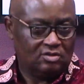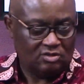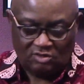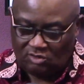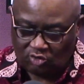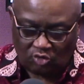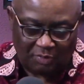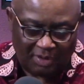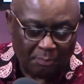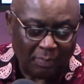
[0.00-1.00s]
He's also
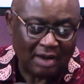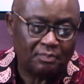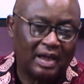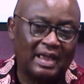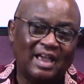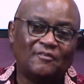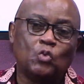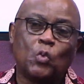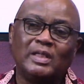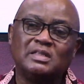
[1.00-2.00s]
being backed by
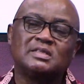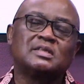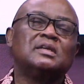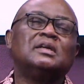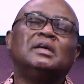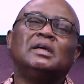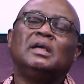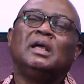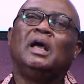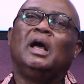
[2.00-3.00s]
heavyweights.
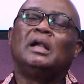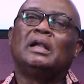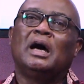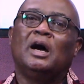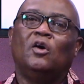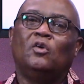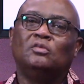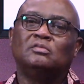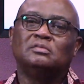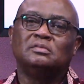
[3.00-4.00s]
Now,
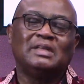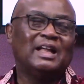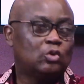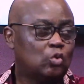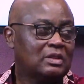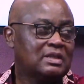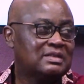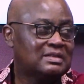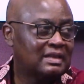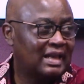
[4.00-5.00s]
there are two things
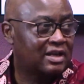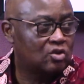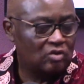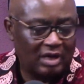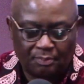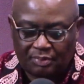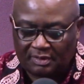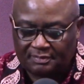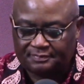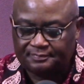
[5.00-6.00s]
likely to
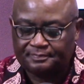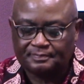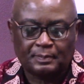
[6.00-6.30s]
happen.